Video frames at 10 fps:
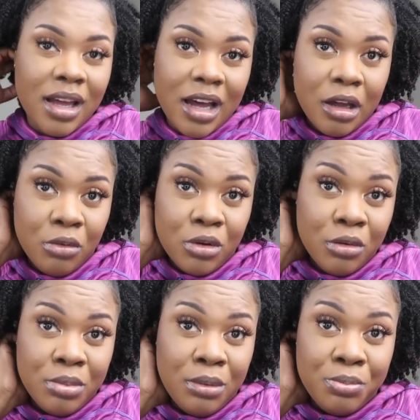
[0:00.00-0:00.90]
I
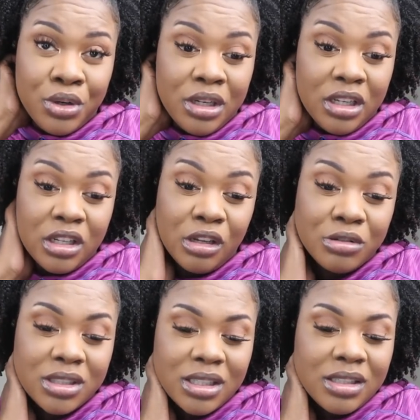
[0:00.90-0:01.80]
will be pretty
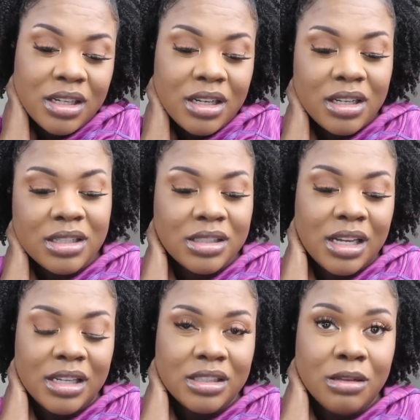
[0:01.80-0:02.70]
close to done, because
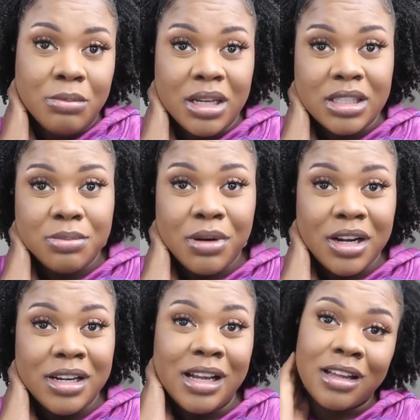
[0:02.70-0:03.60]
that is the biggest
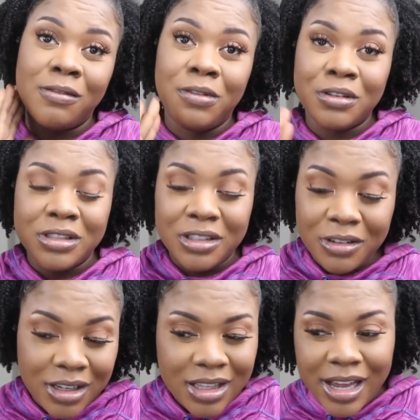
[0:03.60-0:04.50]
part, and I can focus
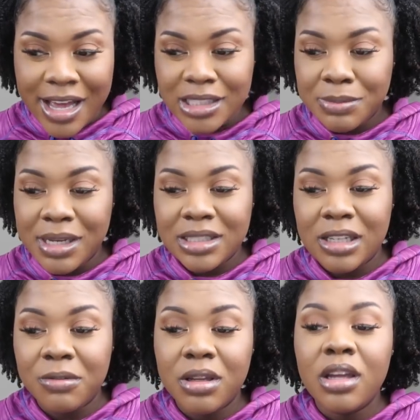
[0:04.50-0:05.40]
on other
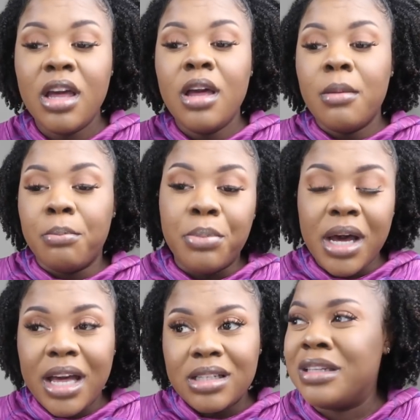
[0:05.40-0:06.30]
aspects of it.
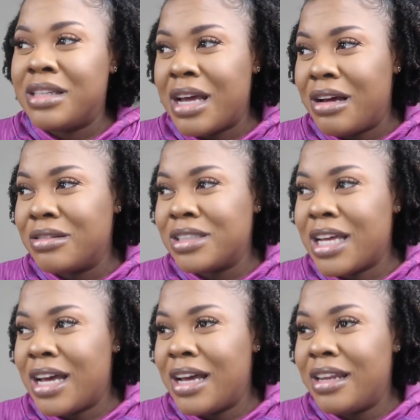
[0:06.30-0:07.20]
But the
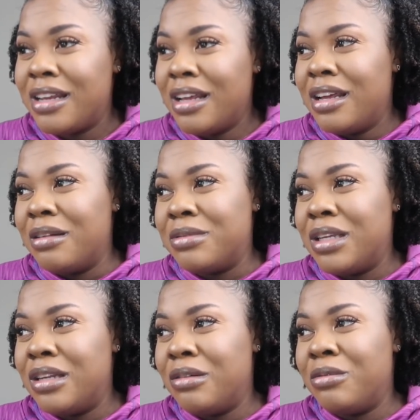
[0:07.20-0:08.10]
downside of
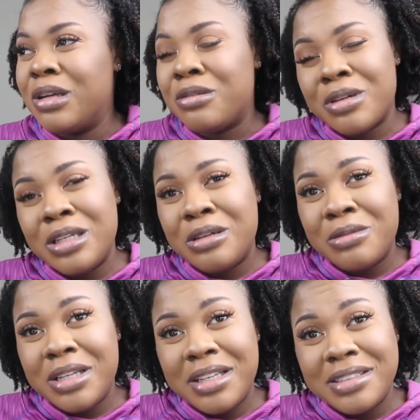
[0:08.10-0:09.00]
dealing with
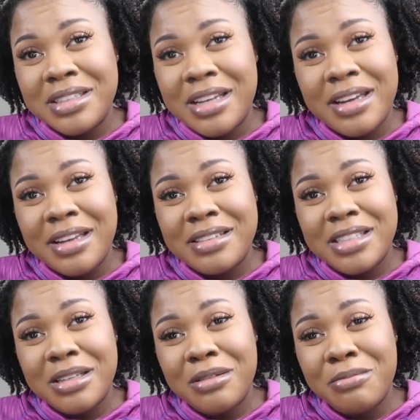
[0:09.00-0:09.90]
greenery is
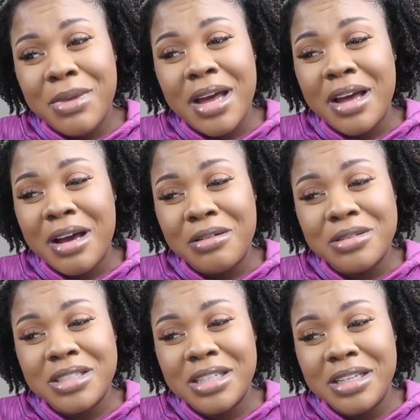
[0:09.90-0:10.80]
that my
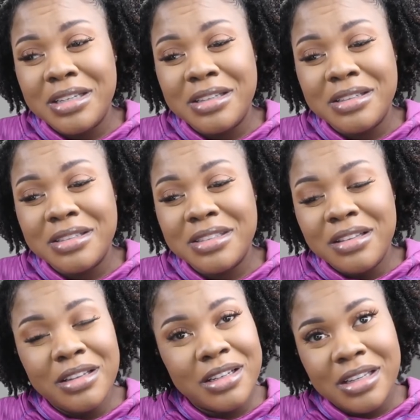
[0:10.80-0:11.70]
house
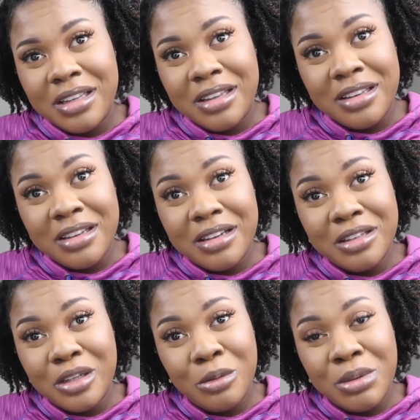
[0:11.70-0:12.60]
is looking a
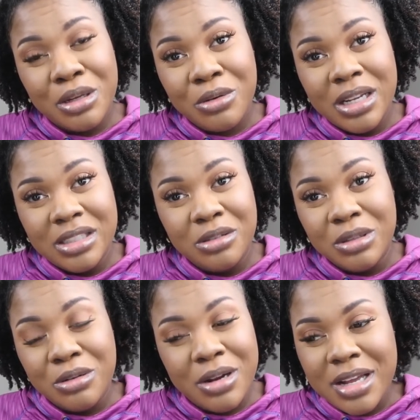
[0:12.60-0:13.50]
little bit crazy
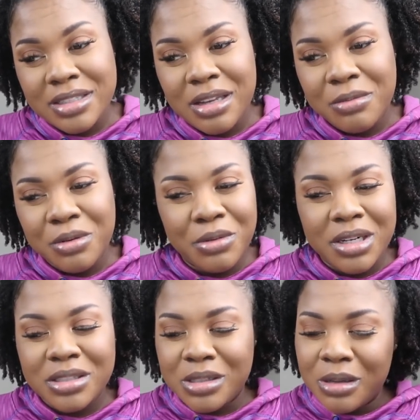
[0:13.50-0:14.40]
with grass
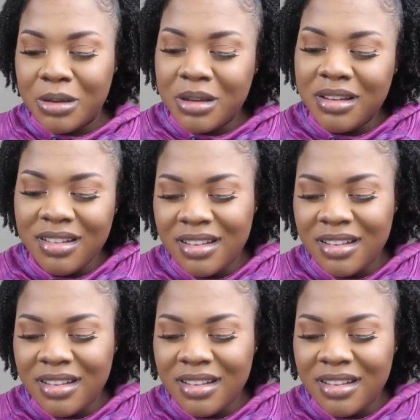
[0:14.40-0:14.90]
everywhere. So